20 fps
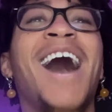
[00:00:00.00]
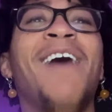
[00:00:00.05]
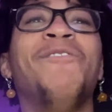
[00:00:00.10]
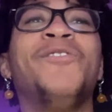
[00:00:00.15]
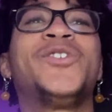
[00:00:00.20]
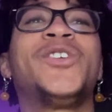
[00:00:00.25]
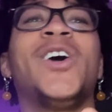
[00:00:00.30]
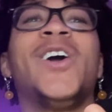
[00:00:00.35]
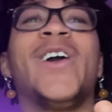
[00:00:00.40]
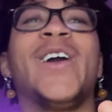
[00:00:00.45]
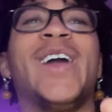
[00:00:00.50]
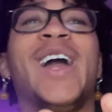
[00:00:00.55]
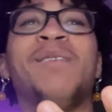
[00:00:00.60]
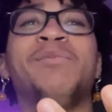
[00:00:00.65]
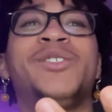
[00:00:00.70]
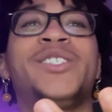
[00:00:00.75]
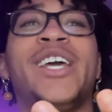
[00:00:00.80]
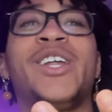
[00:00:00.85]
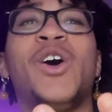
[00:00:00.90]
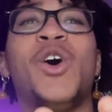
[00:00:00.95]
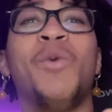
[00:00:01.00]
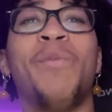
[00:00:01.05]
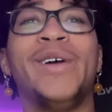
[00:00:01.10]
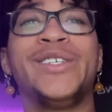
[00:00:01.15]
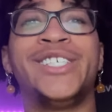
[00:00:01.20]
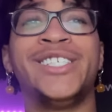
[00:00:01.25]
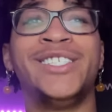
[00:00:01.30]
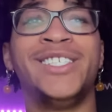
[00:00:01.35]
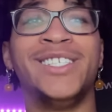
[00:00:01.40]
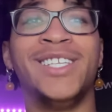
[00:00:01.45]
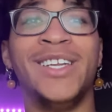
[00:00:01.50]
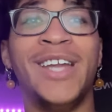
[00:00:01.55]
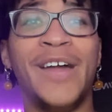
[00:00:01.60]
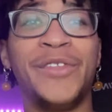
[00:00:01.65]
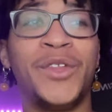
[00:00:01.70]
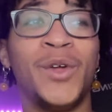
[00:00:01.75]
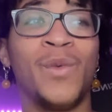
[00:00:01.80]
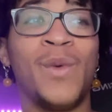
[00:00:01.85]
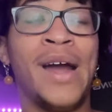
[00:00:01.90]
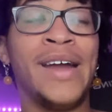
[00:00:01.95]
I'm sorry, I'm saying a whole bunch of
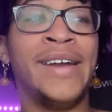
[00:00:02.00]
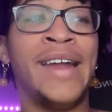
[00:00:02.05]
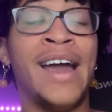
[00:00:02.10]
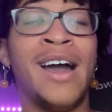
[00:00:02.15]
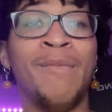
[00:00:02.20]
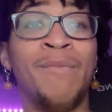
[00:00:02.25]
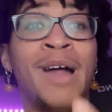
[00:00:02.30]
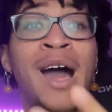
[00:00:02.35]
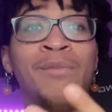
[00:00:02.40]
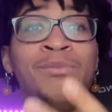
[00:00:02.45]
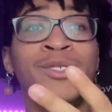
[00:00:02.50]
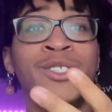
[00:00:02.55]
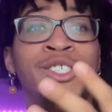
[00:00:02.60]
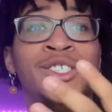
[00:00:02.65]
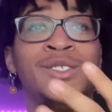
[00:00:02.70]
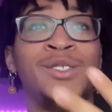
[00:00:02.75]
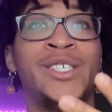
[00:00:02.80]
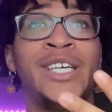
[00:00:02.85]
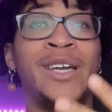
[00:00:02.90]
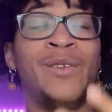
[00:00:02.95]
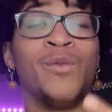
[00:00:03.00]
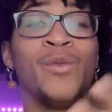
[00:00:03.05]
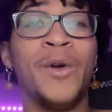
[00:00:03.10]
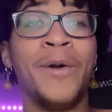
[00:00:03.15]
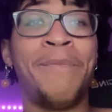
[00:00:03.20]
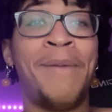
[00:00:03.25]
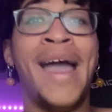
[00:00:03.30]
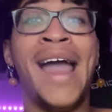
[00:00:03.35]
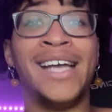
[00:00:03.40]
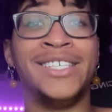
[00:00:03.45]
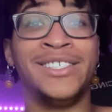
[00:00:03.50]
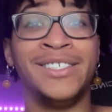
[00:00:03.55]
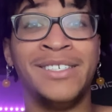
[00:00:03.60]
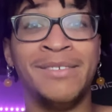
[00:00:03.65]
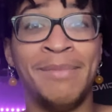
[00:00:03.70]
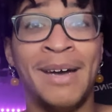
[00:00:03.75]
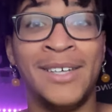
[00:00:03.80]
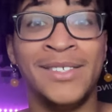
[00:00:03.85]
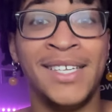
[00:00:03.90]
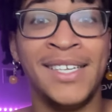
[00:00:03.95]
nothing right now, but I'm just getting real passionate
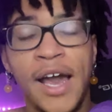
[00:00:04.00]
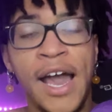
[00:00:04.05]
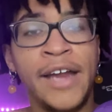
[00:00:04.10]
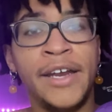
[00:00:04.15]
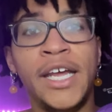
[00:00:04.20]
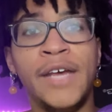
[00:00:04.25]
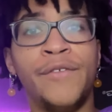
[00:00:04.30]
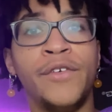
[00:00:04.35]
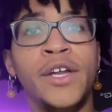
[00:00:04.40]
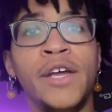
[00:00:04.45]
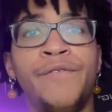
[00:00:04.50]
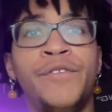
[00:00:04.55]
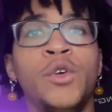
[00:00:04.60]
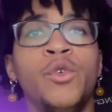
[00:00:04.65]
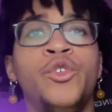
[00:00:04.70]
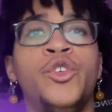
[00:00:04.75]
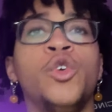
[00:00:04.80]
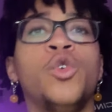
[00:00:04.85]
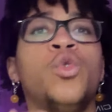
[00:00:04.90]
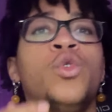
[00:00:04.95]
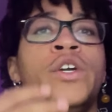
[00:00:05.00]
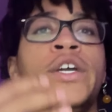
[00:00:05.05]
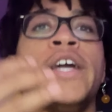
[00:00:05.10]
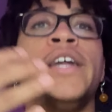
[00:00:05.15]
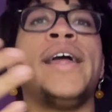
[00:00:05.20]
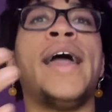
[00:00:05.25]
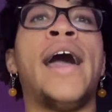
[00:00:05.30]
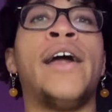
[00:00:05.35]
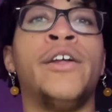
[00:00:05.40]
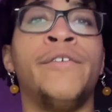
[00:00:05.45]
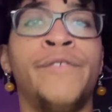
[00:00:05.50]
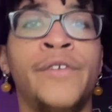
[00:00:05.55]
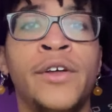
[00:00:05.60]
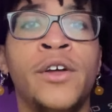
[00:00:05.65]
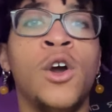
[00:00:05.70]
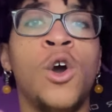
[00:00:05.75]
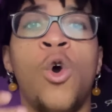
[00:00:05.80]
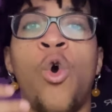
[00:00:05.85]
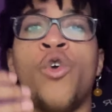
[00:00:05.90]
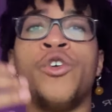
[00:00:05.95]
about this. And even if you do get out of
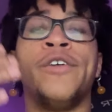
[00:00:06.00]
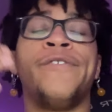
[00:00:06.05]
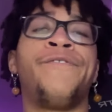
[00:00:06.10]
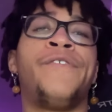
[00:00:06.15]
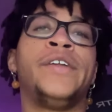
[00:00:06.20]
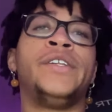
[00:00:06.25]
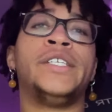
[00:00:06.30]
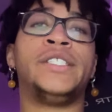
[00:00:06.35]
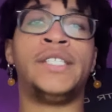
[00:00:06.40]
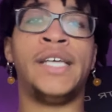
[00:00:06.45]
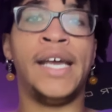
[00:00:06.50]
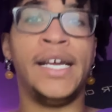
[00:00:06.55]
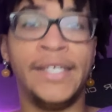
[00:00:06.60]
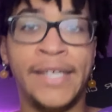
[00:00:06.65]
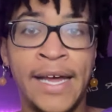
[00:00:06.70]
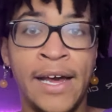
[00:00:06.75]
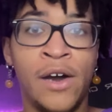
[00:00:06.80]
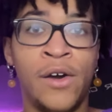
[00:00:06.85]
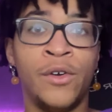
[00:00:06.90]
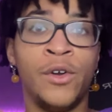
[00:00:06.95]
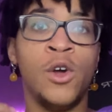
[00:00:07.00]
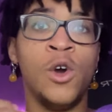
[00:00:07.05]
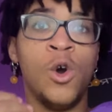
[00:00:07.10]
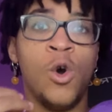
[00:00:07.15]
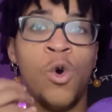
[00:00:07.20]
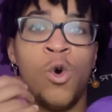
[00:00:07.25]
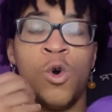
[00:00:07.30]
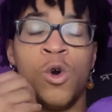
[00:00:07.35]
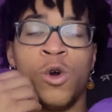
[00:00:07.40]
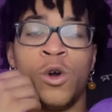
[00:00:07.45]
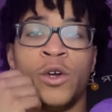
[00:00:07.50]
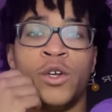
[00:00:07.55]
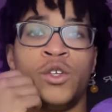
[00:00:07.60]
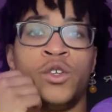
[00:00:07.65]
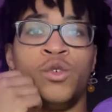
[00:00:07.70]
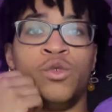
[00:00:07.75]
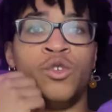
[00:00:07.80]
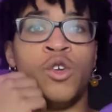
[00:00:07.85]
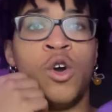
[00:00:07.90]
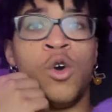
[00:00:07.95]
it or defend a takedown or,
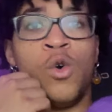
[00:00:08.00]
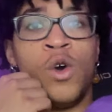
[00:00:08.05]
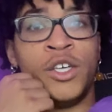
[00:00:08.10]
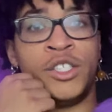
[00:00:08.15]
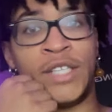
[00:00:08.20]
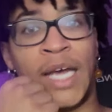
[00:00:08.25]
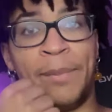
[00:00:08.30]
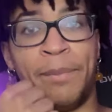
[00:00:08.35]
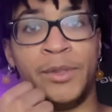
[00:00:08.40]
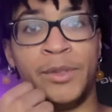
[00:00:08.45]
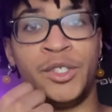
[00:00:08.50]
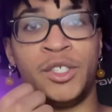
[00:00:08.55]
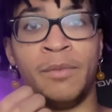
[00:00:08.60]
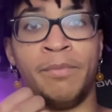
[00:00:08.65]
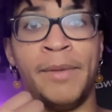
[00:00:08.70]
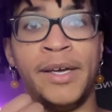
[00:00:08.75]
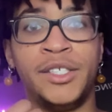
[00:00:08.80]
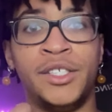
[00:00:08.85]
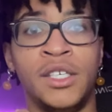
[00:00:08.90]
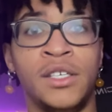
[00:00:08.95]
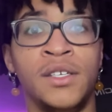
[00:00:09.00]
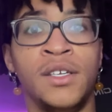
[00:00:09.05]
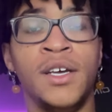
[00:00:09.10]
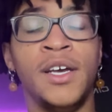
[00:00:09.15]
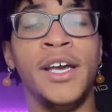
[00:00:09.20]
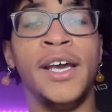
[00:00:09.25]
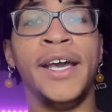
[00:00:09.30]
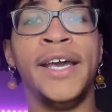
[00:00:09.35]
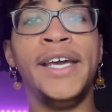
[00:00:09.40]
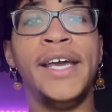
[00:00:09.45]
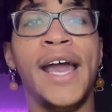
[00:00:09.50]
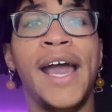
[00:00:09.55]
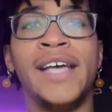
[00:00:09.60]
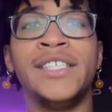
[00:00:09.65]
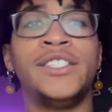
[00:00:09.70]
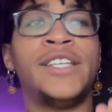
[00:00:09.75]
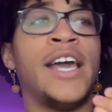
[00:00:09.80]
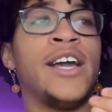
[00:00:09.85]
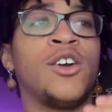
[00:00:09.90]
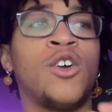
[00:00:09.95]
you know, escape a submission, he
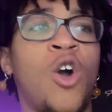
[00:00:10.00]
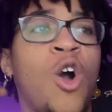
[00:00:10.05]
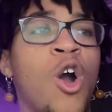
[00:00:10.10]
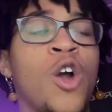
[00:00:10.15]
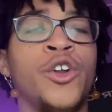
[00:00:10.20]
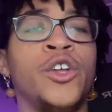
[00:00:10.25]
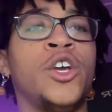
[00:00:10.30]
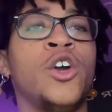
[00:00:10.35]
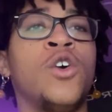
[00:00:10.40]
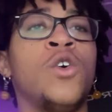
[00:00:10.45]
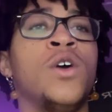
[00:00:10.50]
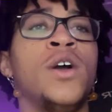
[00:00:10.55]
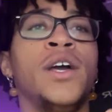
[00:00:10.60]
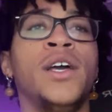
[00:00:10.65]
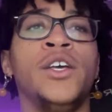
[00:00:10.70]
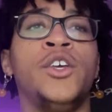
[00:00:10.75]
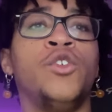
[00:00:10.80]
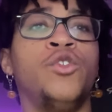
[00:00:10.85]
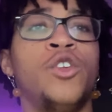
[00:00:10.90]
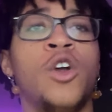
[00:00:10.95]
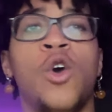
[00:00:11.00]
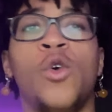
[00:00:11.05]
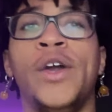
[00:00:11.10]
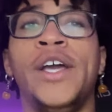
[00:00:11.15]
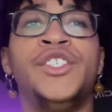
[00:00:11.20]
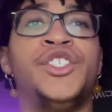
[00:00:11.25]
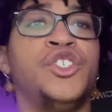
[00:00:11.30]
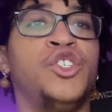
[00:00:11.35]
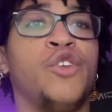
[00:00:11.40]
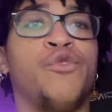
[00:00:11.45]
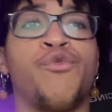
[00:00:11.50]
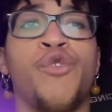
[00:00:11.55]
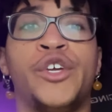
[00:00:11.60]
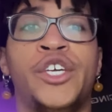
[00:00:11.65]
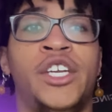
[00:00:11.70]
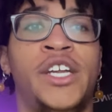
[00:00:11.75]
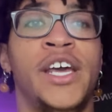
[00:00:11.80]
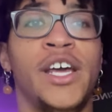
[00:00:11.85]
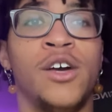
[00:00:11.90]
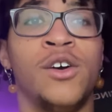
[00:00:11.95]
has that cardio, you know, he's in the
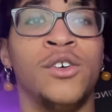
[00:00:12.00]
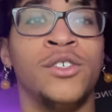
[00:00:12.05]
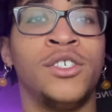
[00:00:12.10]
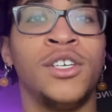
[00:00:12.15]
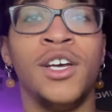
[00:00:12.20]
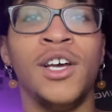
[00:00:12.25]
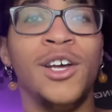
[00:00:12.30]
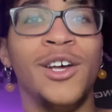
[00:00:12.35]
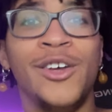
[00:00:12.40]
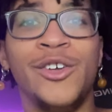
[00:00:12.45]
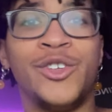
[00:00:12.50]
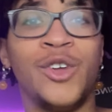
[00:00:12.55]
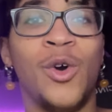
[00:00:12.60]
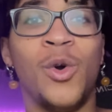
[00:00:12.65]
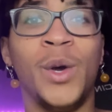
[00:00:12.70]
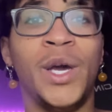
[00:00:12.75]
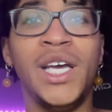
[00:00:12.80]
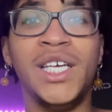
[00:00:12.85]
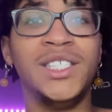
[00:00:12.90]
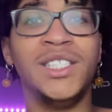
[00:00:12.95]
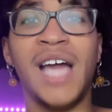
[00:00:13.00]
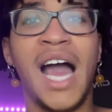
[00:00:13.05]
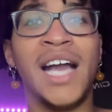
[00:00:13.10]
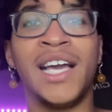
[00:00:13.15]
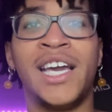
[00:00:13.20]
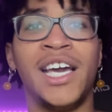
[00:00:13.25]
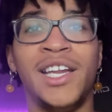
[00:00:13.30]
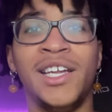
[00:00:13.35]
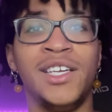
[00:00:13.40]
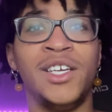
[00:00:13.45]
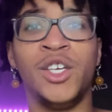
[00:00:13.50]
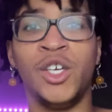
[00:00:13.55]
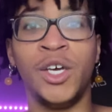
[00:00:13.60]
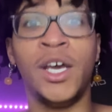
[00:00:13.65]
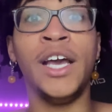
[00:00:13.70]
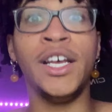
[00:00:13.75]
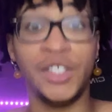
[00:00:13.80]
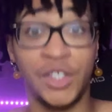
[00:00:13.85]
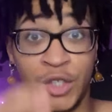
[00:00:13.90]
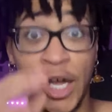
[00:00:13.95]
freaking hills so he's not getting,
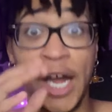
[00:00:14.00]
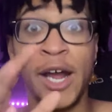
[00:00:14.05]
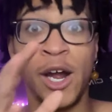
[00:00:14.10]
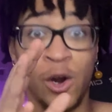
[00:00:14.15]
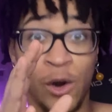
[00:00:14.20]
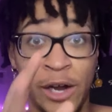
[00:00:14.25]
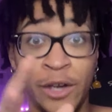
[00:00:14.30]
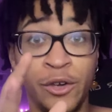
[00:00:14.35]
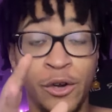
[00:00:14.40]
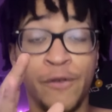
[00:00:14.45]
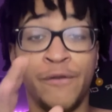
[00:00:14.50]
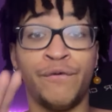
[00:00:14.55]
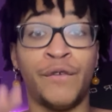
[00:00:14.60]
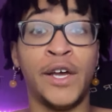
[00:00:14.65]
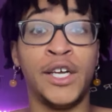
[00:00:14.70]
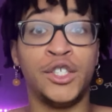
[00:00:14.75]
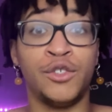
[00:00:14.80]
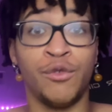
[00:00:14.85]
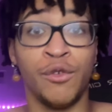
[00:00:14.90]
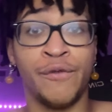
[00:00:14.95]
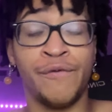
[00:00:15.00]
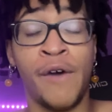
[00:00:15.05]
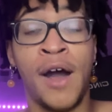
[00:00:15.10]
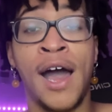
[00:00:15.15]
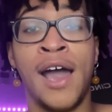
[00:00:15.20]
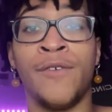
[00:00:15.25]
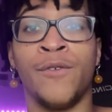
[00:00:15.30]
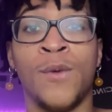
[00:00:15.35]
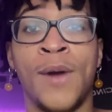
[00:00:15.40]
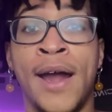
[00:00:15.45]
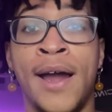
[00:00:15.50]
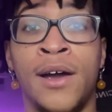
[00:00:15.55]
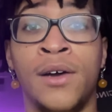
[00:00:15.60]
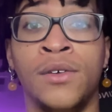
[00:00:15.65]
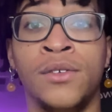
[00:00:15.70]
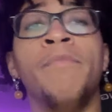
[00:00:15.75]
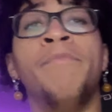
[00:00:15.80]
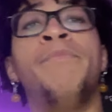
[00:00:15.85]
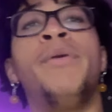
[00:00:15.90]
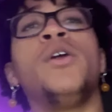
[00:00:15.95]
he's there in your face for five
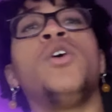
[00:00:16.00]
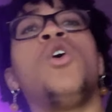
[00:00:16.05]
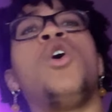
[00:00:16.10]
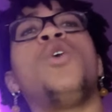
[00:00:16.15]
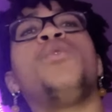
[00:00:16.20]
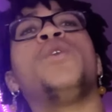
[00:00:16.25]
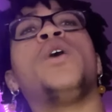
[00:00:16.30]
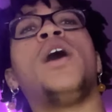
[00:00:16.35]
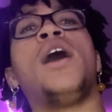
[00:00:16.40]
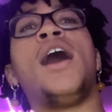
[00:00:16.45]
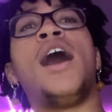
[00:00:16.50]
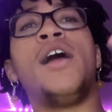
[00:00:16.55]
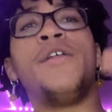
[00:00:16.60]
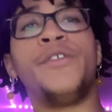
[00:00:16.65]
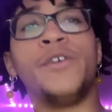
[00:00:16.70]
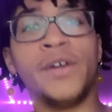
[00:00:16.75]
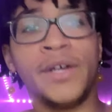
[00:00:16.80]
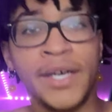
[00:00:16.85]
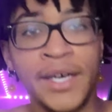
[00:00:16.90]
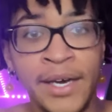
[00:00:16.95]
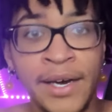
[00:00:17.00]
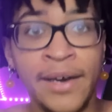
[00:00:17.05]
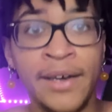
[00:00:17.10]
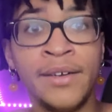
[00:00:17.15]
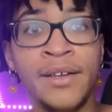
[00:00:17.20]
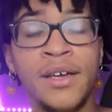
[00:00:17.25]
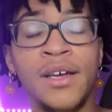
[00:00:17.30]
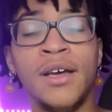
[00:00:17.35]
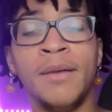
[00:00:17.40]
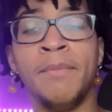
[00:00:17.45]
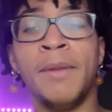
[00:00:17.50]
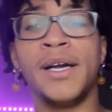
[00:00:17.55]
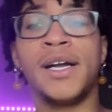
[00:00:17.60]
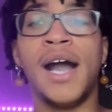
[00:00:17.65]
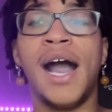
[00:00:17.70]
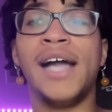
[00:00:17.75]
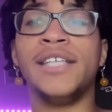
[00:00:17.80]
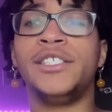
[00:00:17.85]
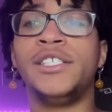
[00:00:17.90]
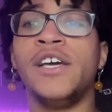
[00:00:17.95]
rounds. But on the other hand,
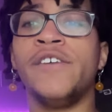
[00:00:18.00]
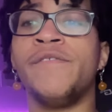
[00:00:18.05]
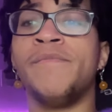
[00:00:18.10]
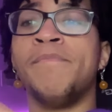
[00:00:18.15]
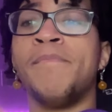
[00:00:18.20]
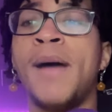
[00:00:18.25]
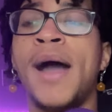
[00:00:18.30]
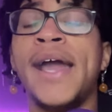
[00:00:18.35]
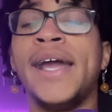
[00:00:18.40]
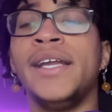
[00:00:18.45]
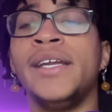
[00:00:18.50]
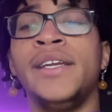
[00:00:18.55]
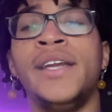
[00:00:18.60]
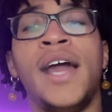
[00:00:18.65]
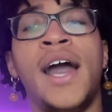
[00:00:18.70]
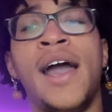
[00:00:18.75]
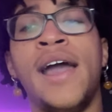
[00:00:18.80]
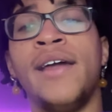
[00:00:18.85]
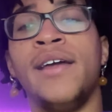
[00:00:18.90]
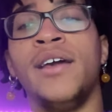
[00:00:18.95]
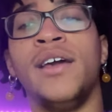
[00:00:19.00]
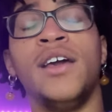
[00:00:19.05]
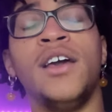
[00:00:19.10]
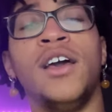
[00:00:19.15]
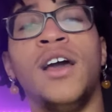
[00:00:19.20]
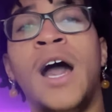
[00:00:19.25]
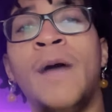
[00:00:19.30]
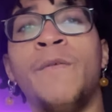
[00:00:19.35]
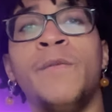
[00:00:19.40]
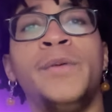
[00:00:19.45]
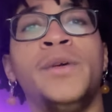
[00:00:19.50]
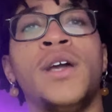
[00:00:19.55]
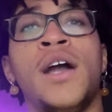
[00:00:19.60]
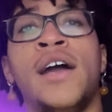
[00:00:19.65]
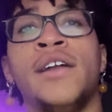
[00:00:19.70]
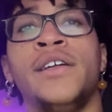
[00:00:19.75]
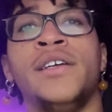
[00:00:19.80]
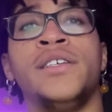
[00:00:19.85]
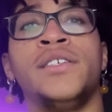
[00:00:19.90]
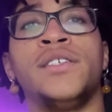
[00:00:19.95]
Makhachev might not, I'm gonna be
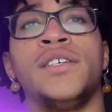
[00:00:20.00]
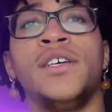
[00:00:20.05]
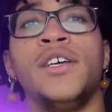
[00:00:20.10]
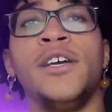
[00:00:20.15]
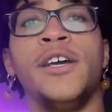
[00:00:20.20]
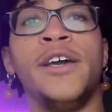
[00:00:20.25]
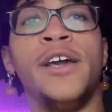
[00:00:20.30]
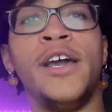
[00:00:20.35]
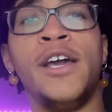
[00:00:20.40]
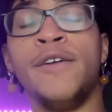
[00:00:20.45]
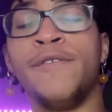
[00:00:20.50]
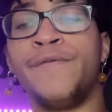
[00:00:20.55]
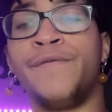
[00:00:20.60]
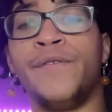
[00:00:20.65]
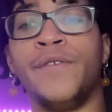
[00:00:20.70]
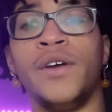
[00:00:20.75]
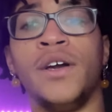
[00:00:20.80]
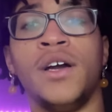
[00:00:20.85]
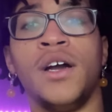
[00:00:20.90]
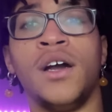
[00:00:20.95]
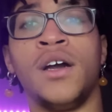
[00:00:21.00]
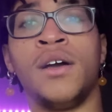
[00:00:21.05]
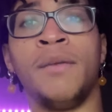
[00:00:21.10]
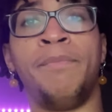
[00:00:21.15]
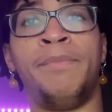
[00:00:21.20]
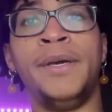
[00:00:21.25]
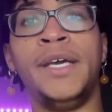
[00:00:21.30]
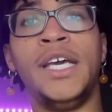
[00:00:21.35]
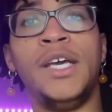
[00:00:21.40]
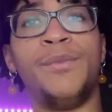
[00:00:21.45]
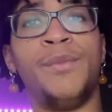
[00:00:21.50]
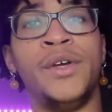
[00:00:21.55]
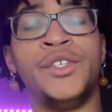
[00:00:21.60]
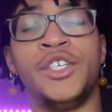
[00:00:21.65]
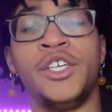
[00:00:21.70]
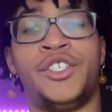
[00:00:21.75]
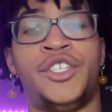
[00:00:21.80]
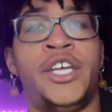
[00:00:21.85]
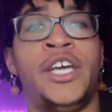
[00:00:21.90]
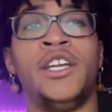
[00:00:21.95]
honest, if Khabib
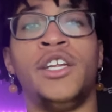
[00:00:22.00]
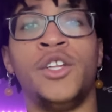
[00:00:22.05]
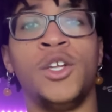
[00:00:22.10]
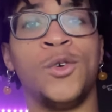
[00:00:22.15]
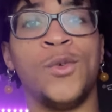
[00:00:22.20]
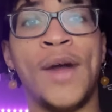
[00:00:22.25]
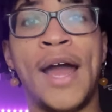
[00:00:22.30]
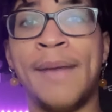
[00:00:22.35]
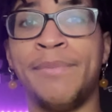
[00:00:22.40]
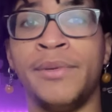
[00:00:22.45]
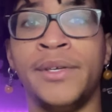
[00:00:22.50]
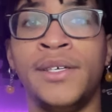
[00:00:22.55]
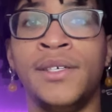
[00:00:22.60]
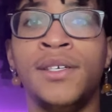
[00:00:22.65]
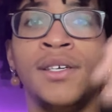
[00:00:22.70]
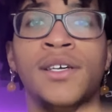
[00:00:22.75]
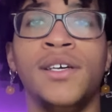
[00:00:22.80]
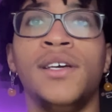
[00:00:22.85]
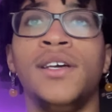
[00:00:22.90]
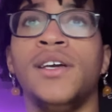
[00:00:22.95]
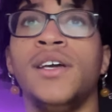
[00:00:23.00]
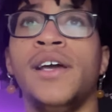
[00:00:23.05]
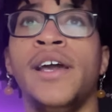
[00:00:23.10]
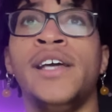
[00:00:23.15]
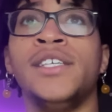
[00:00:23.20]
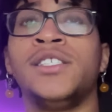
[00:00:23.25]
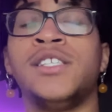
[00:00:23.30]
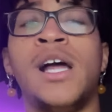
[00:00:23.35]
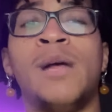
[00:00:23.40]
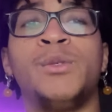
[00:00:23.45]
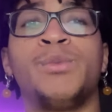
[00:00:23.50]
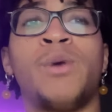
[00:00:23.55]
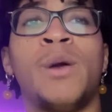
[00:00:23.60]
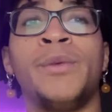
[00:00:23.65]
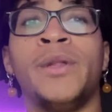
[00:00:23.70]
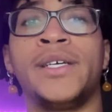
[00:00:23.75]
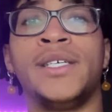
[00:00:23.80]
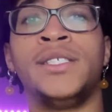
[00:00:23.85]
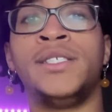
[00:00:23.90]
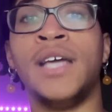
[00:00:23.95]
is a 10 in the grappling, Islam's
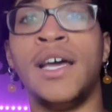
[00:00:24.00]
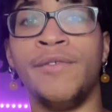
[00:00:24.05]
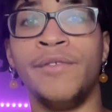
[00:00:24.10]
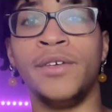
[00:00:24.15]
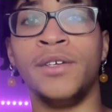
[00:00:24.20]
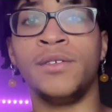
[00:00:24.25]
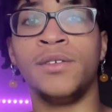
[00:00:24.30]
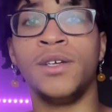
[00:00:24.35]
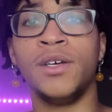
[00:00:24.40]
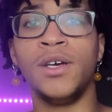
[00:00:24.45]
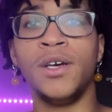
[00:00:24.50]
probably like a seven.